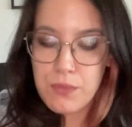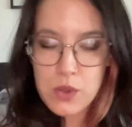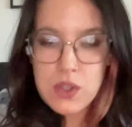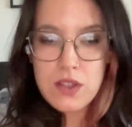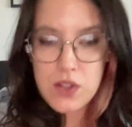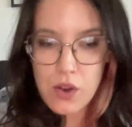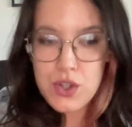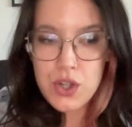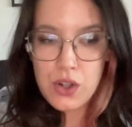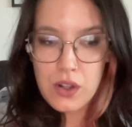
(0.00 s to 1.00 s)
mostly
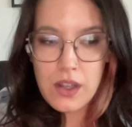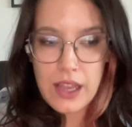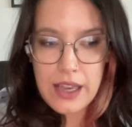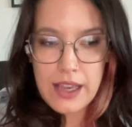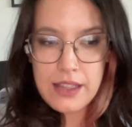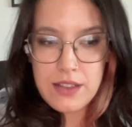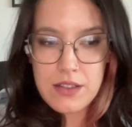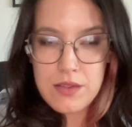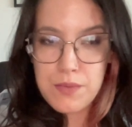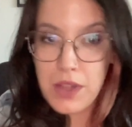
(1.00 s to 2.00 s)
social and
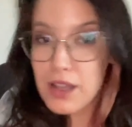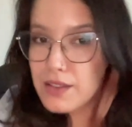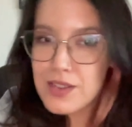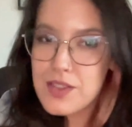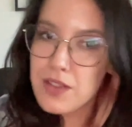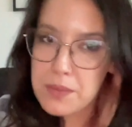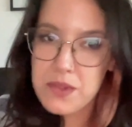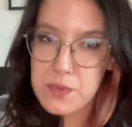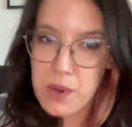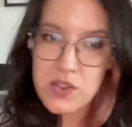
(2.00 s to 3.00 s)
yeah, these types
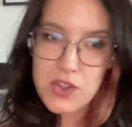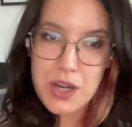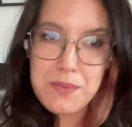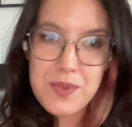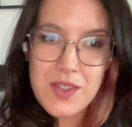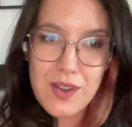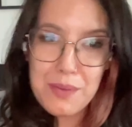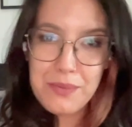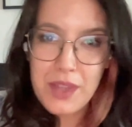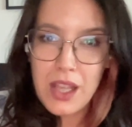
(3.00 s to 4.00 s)
of sponsorships.
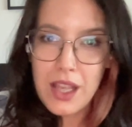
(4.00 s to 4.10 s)
So